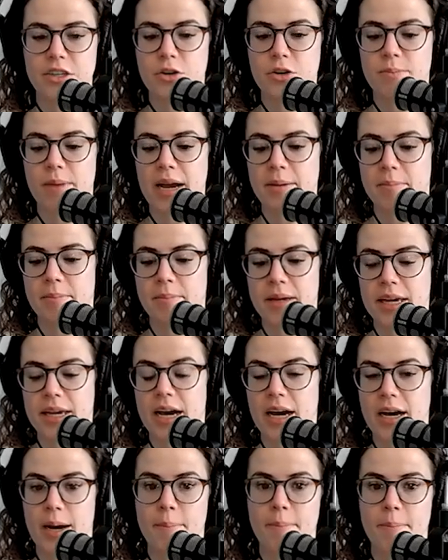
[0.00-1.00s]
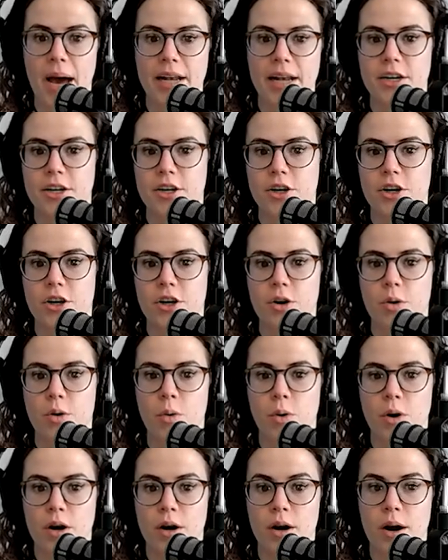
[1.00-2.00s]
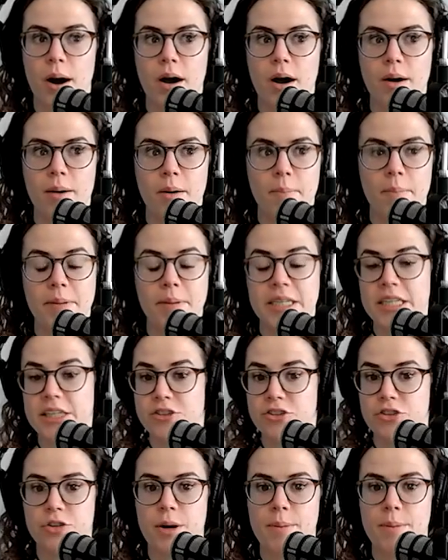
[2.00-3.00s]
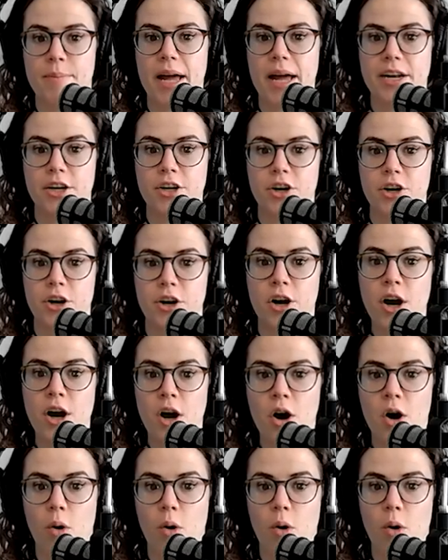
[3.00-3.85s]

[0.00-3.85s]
and you might be a competitor or a potential competitor,